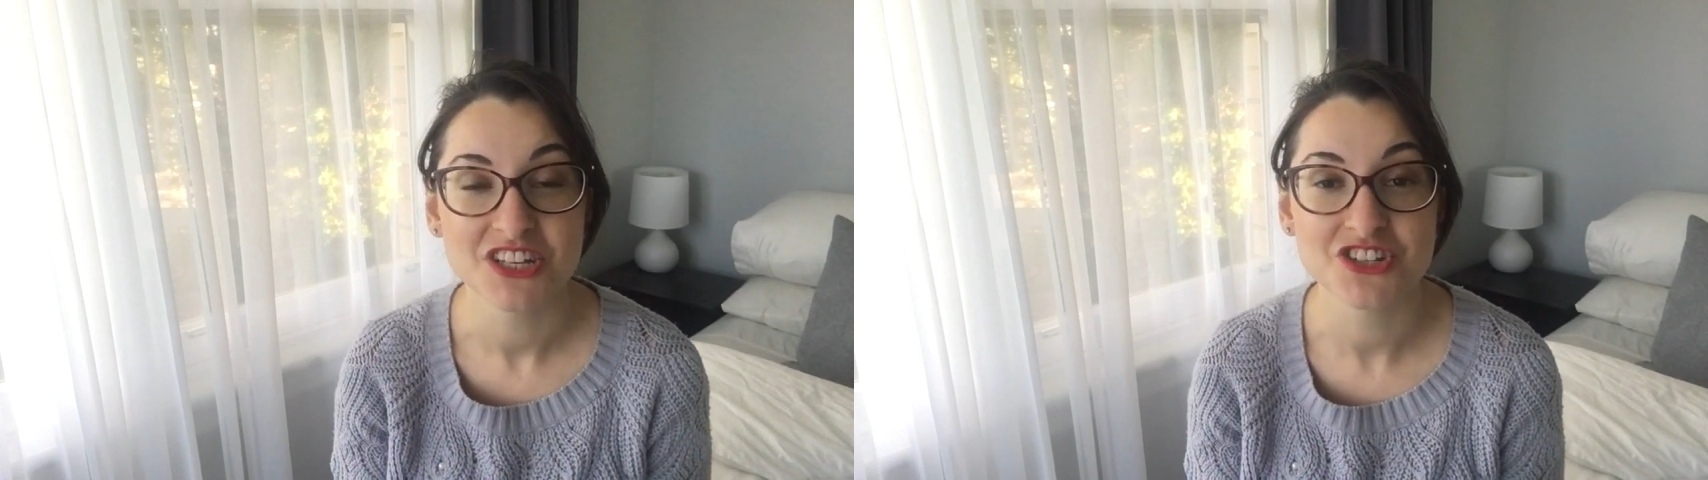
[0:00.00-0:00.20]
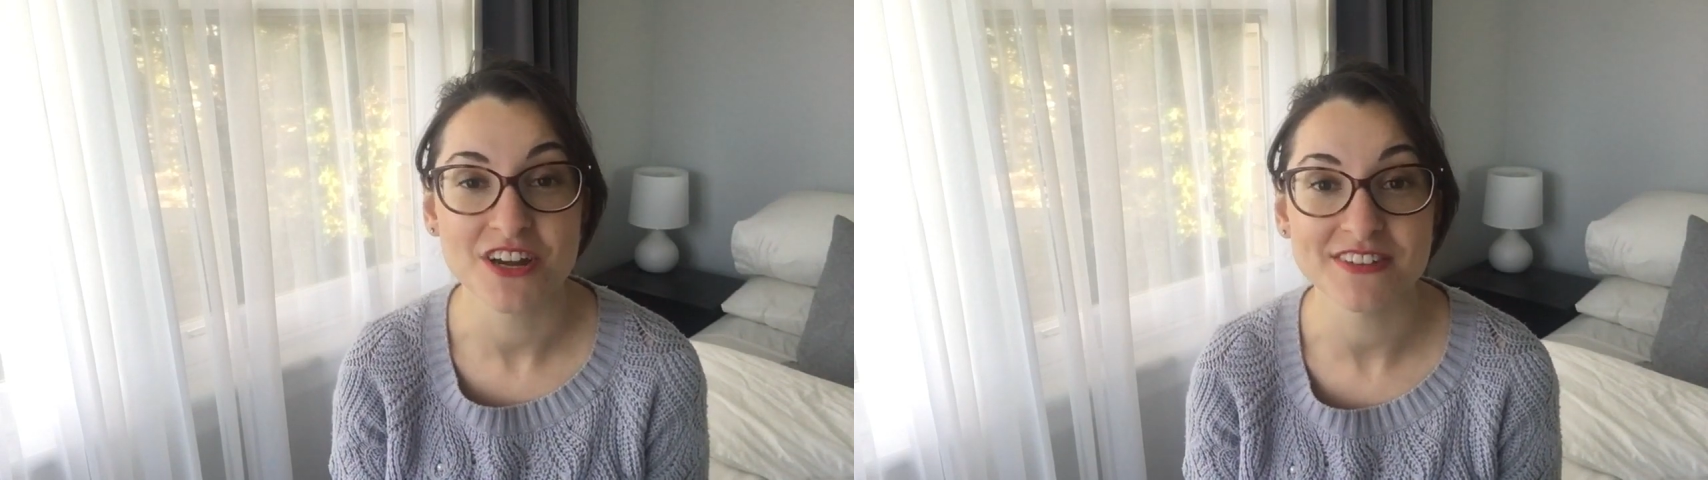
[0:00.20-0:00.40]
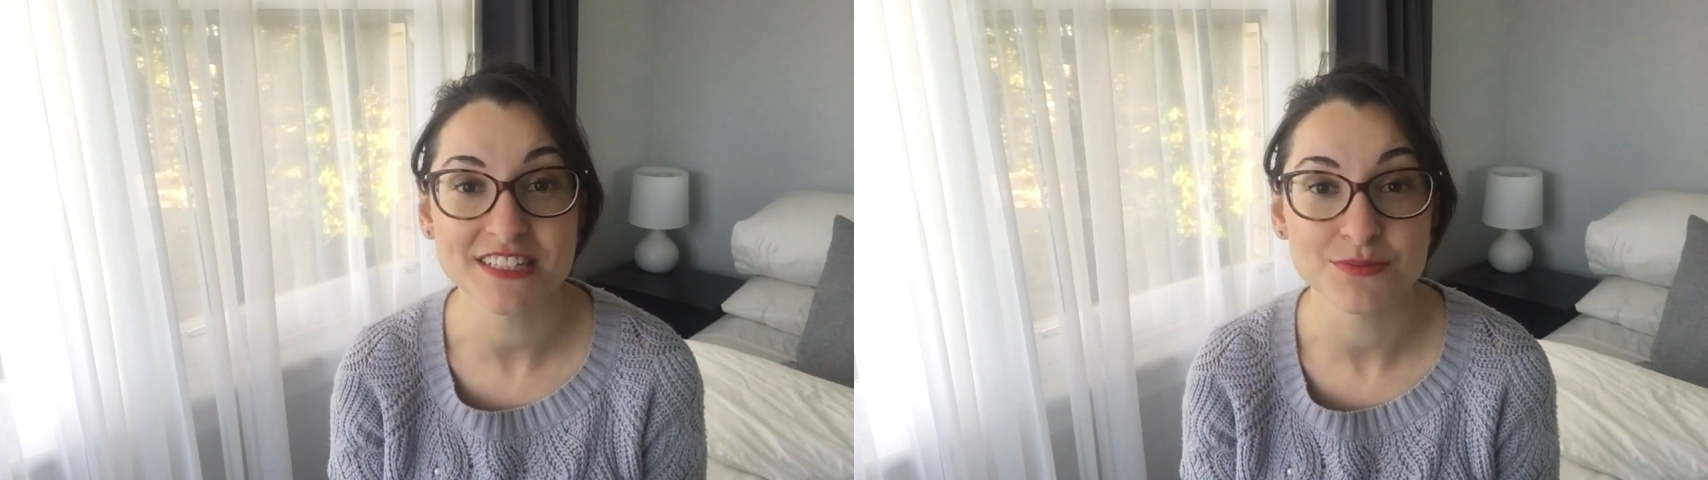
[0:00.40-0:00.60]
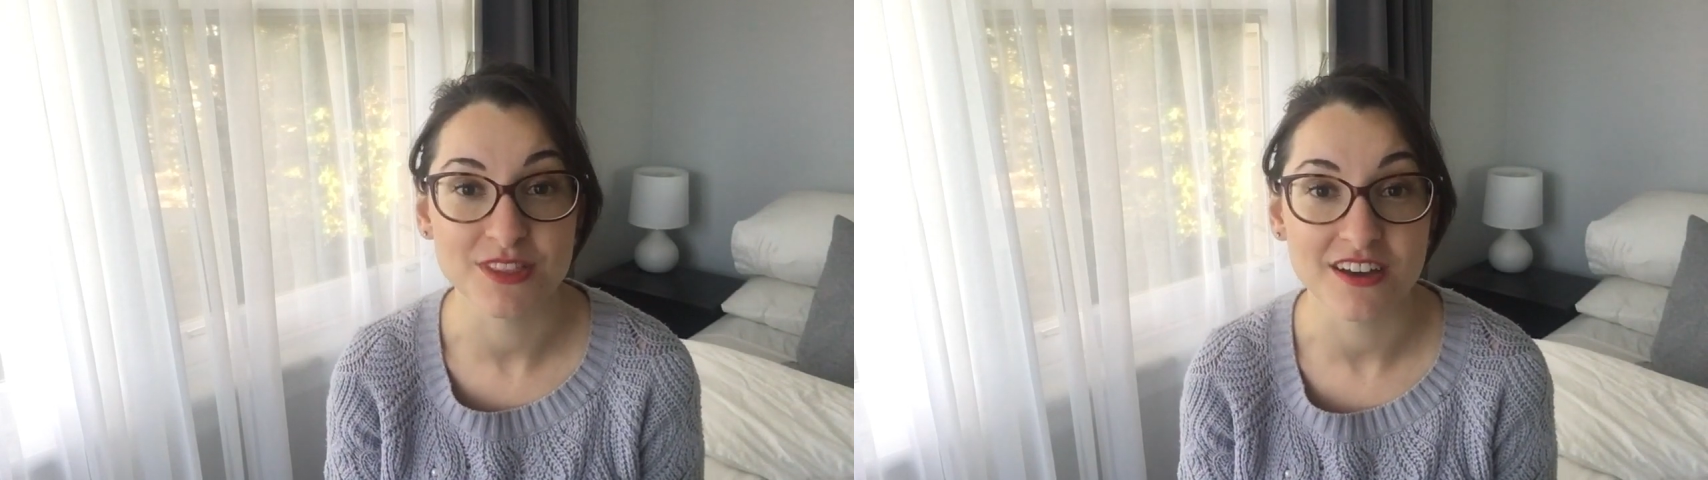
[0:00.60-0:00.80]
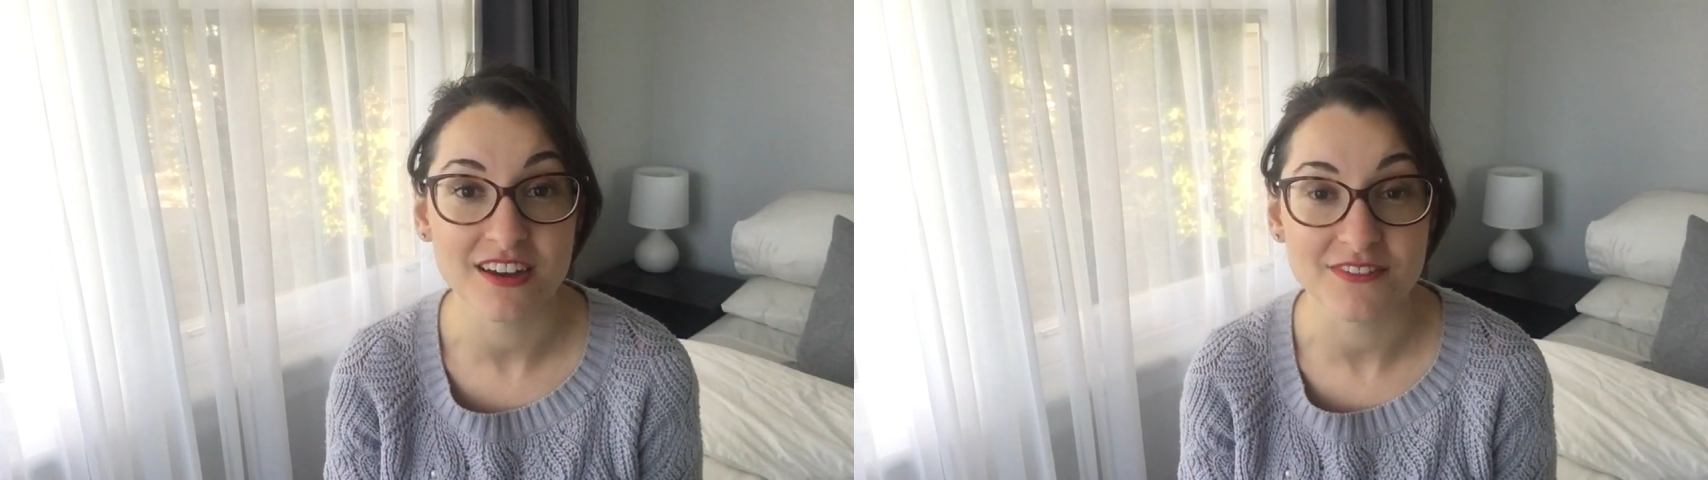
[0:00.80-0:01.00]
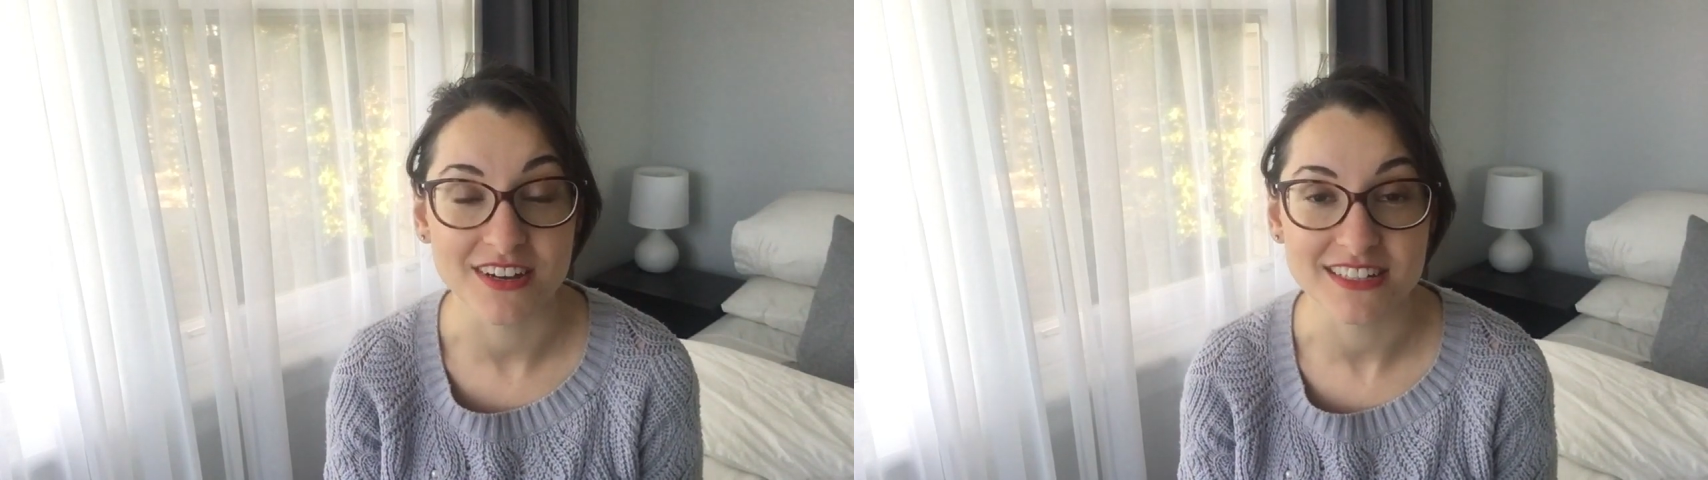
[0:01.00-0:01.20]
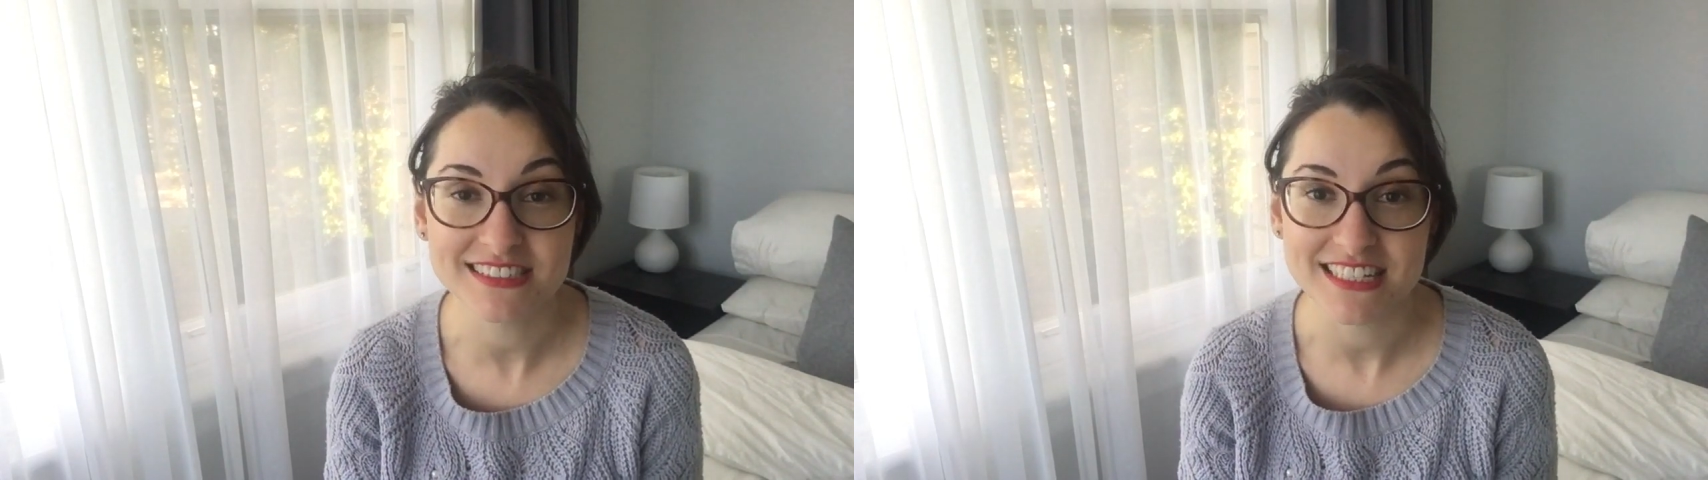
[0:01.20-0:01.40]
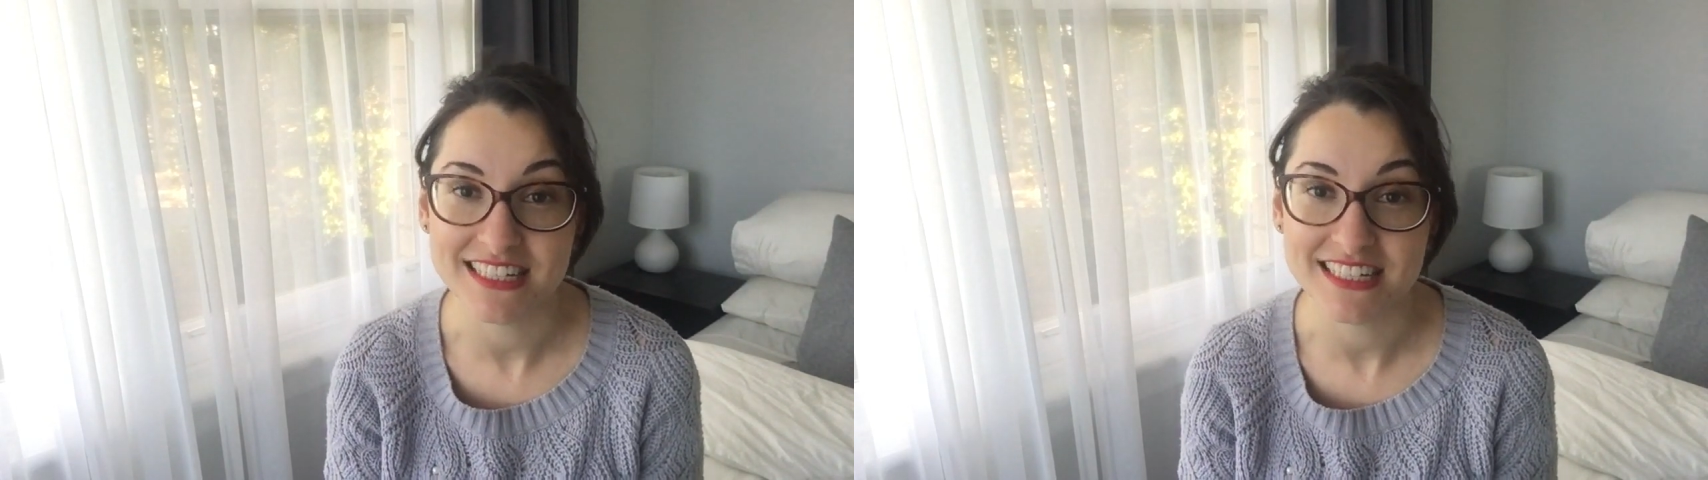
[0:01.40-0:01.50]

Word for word: Share it with all of us